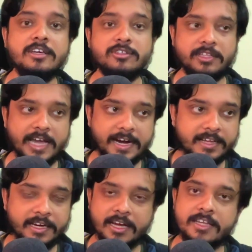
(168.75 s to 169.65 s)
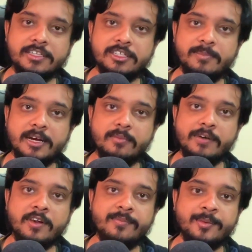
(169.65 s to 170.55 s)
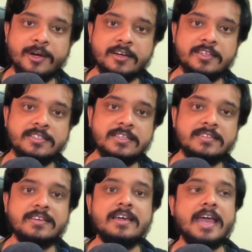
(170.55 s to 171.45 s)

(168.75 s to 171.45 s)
so that encourages better development practices,